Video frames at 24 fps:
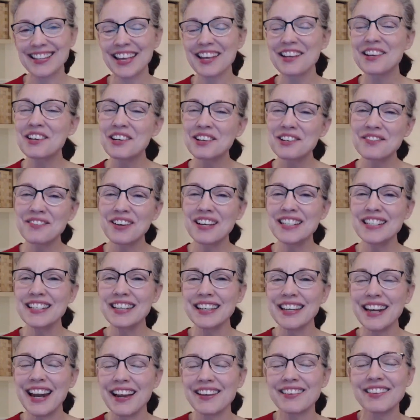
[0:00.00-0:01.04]
I couldn't wait to
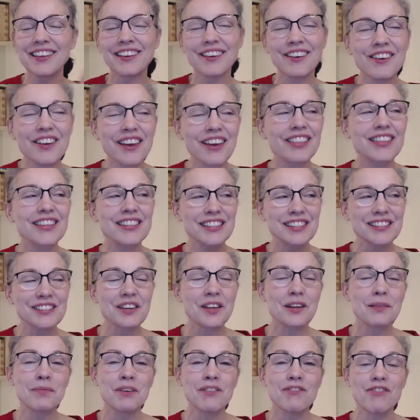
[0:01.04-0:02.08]
get out. of thought, okay, this is
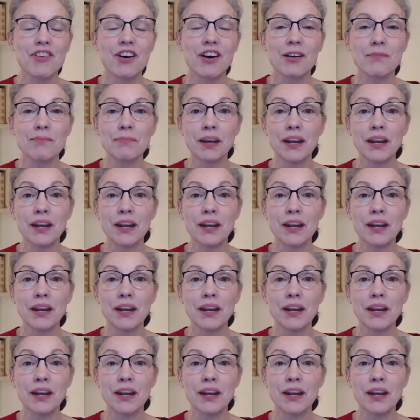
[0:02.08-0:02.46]
going to be fun.